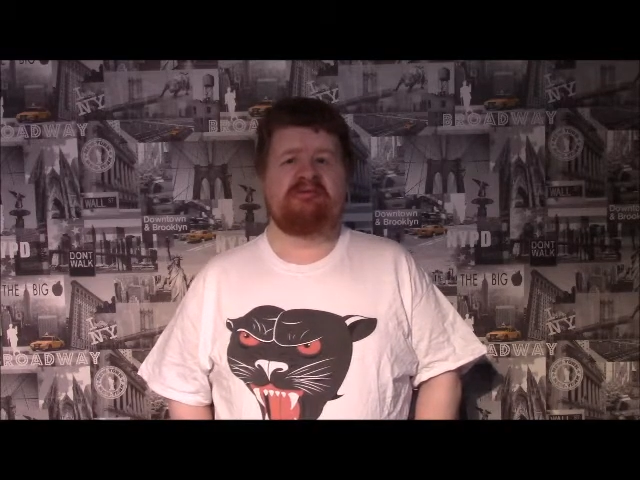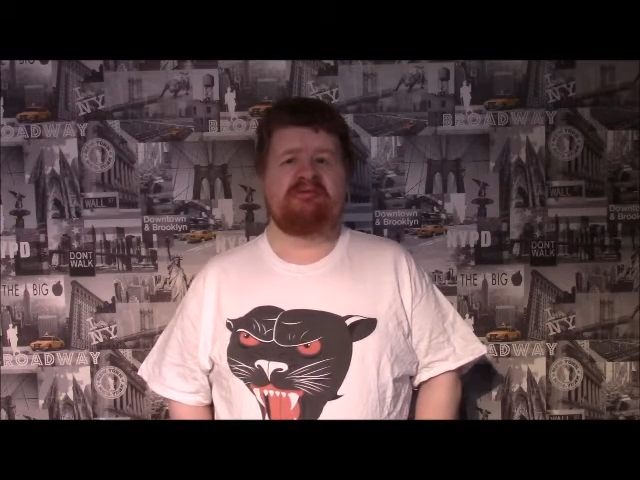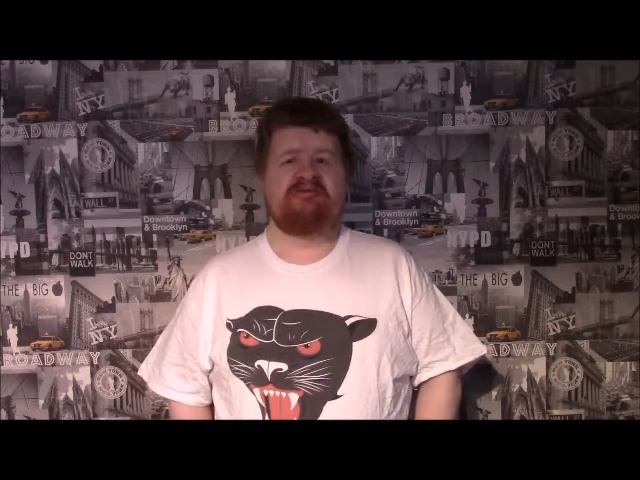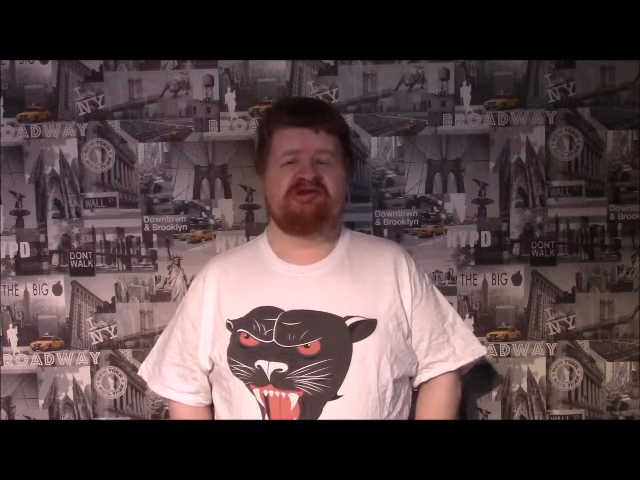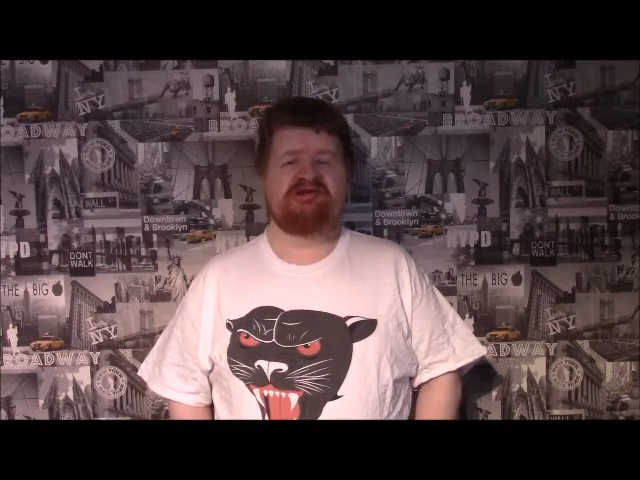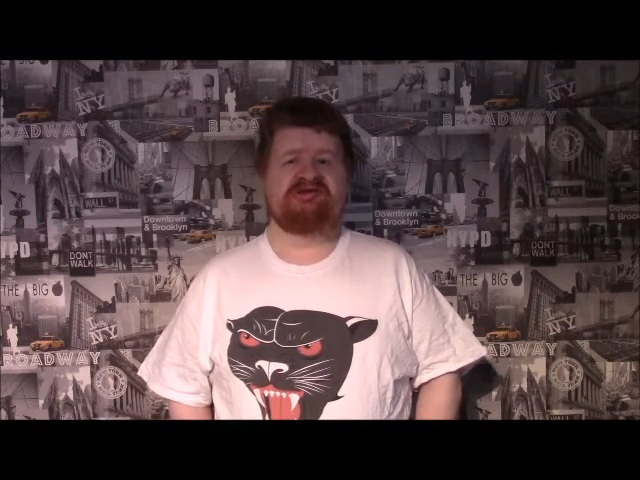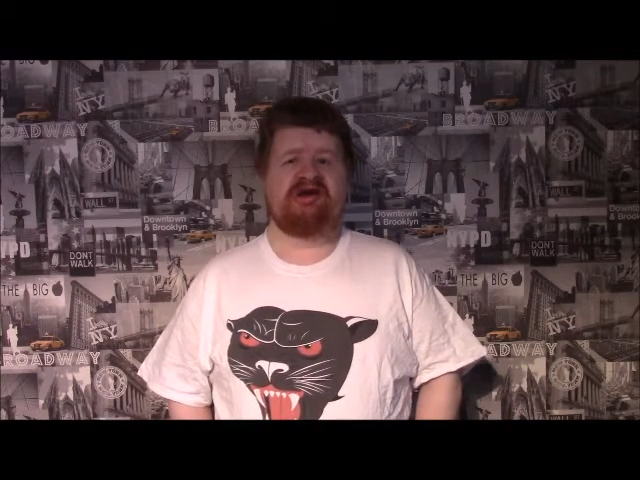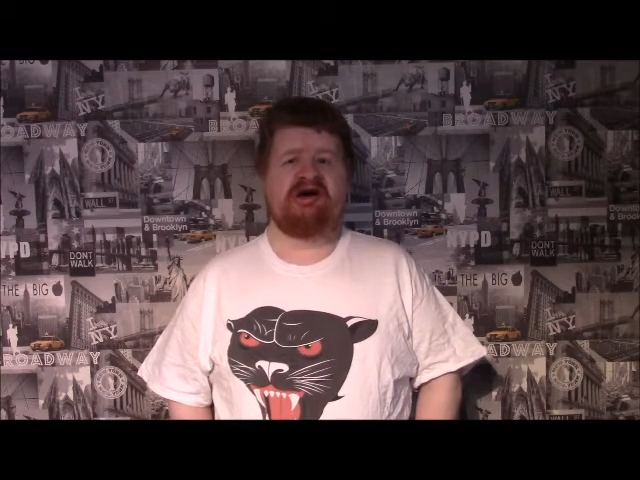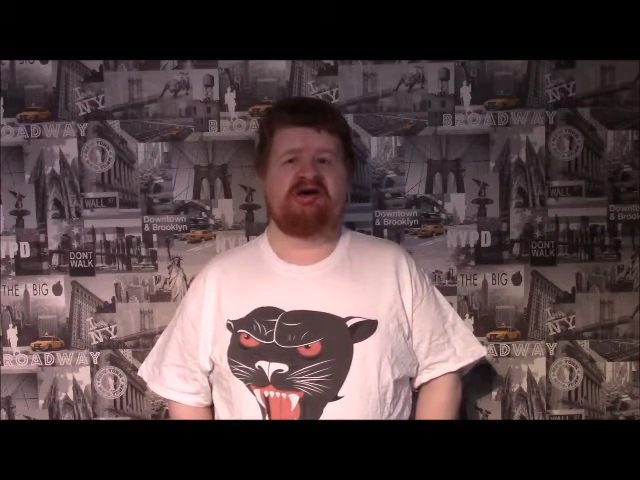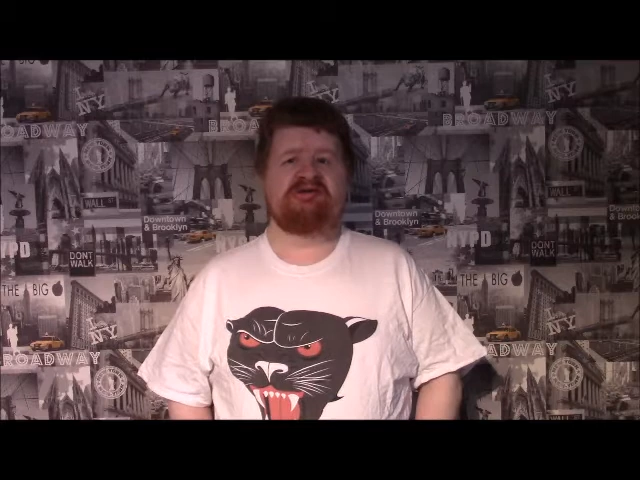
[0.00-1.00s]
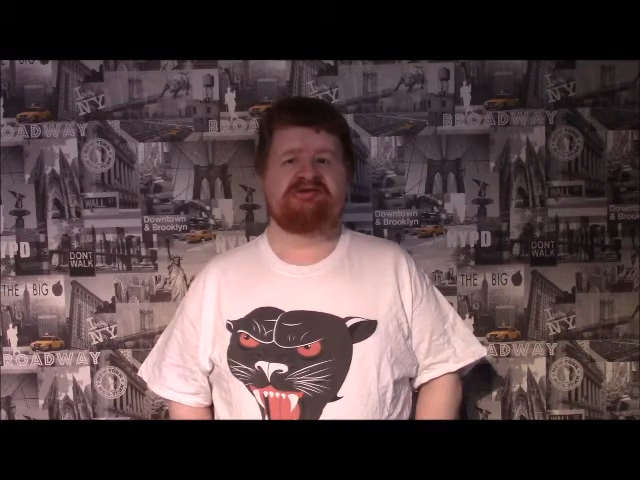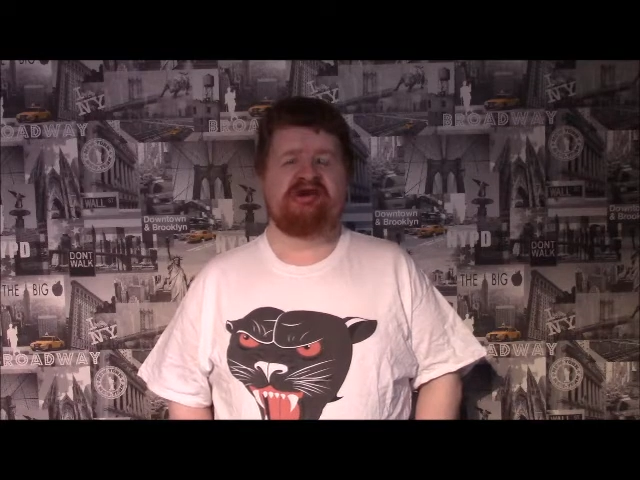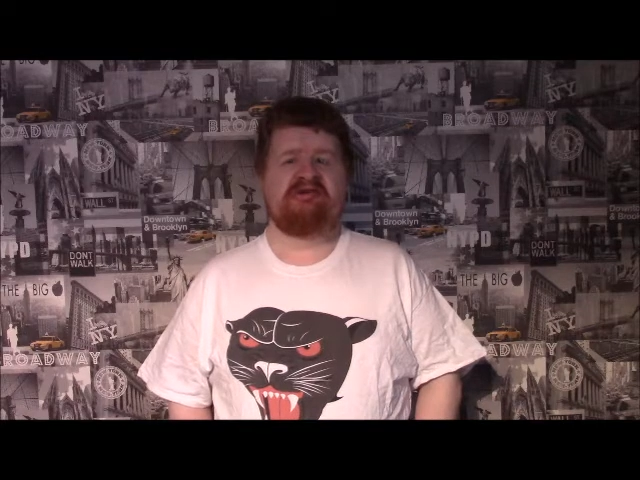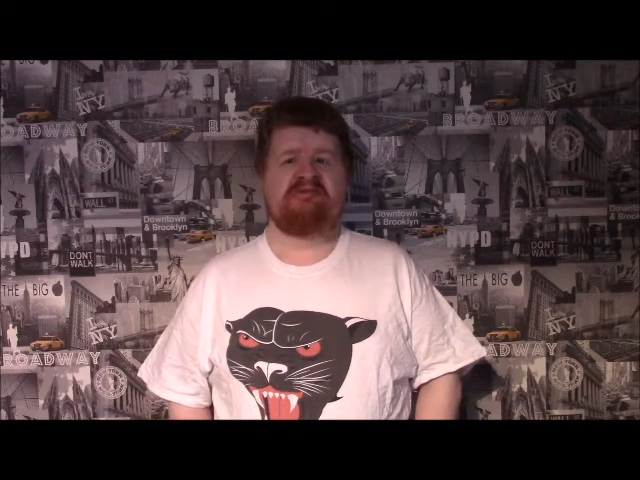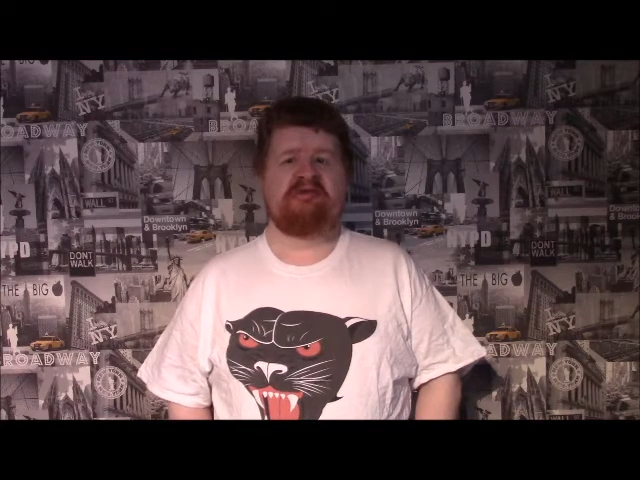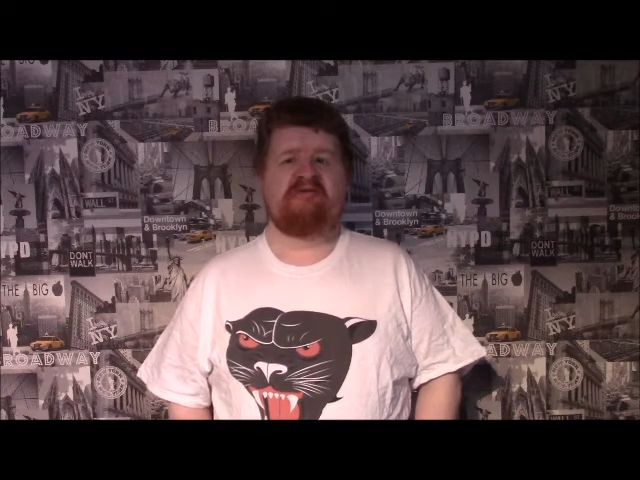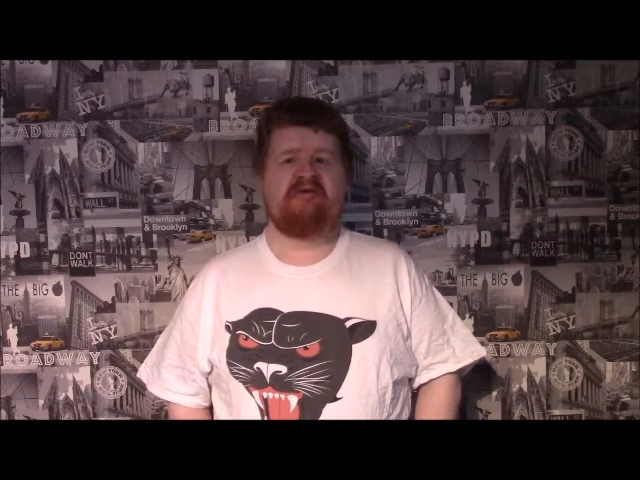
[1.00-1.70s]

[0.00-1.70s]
released that statement